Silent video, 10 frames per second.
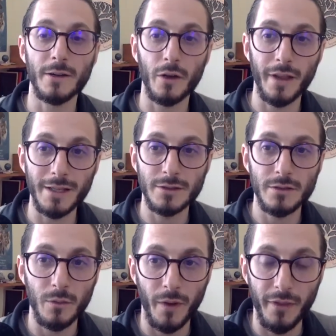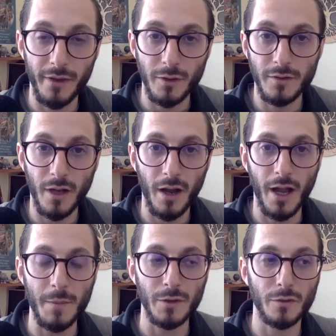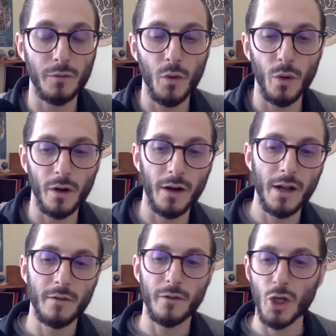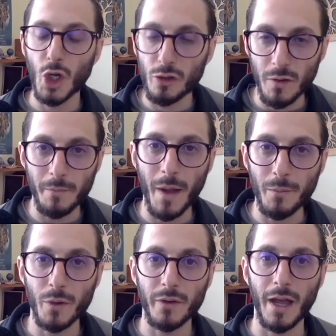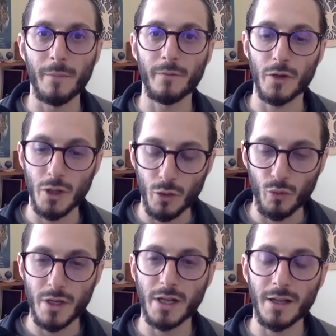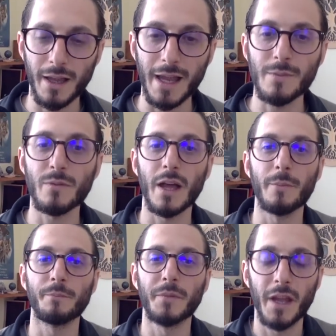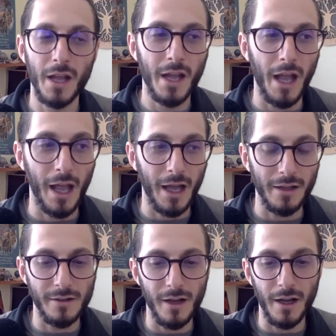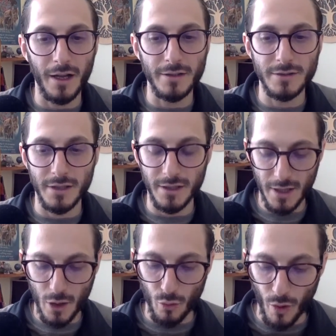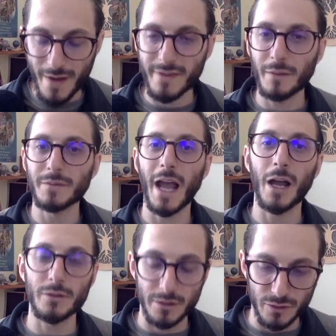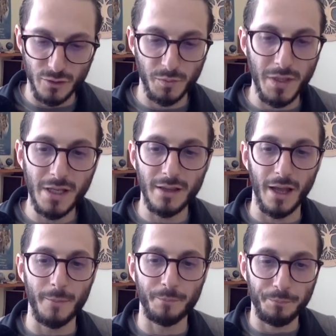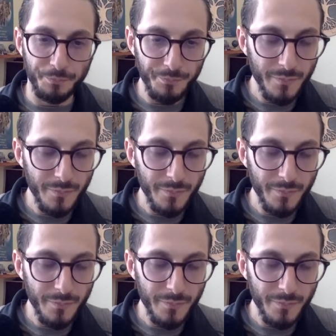That's what this time is for you to remember them, for you to reclaim them, and to write them down, to speak them.